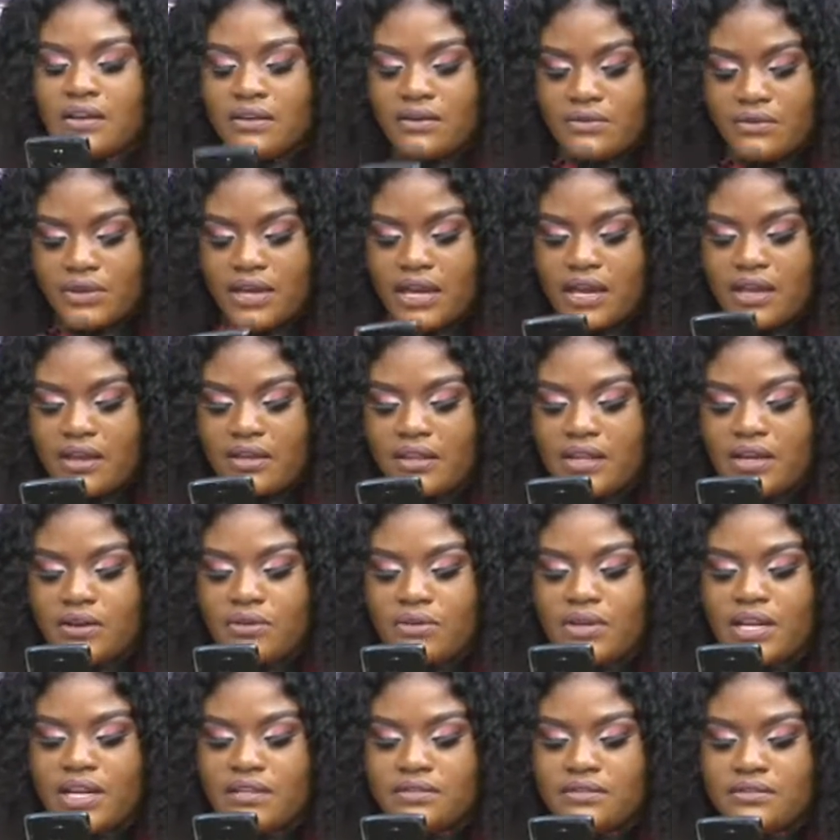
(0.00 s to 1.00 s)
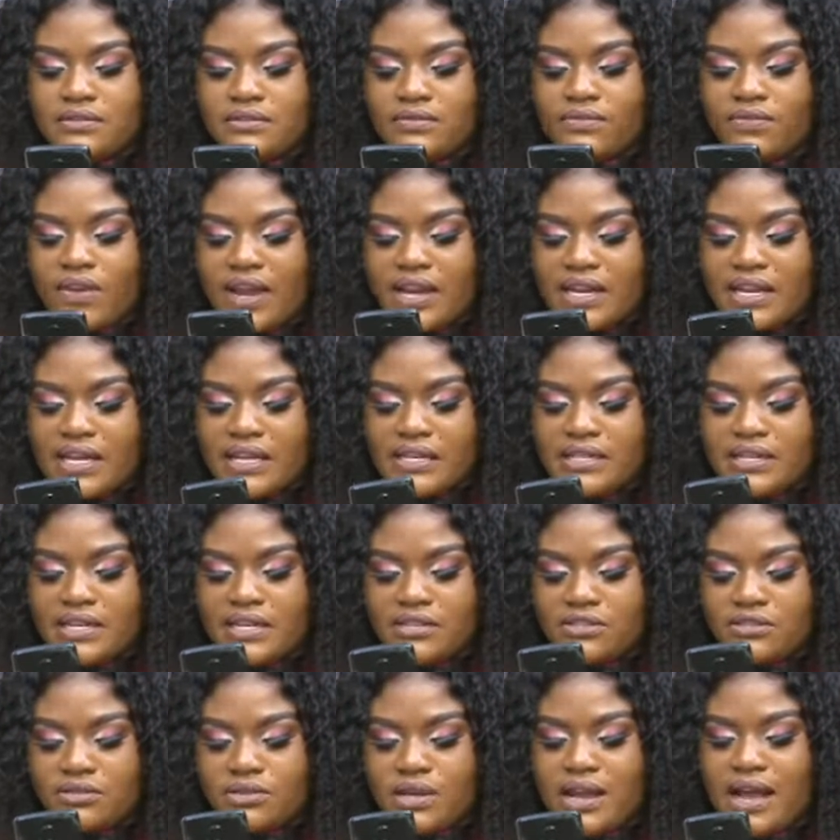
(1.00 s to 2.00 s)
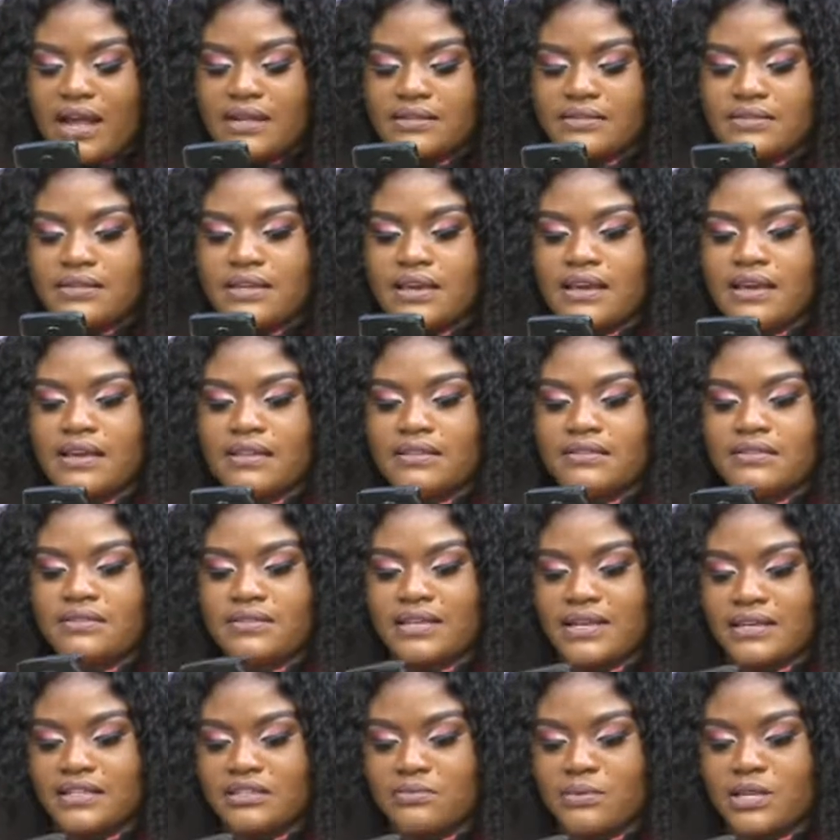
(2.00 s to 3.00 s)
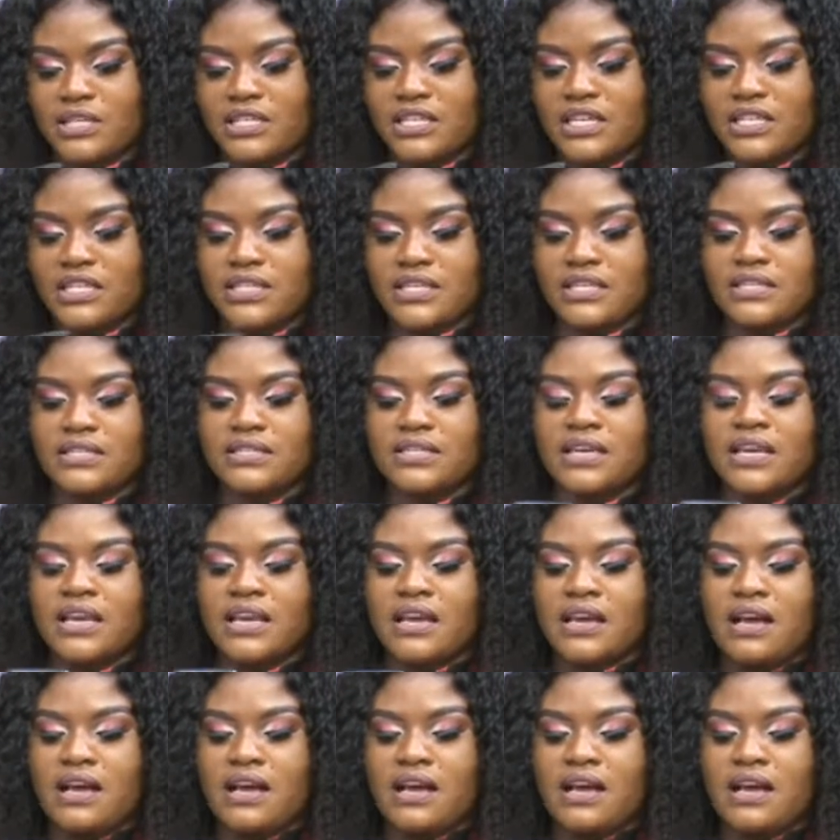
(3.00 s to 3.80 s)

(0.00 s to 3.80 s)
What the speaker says: Okay, now let's look at the text messages.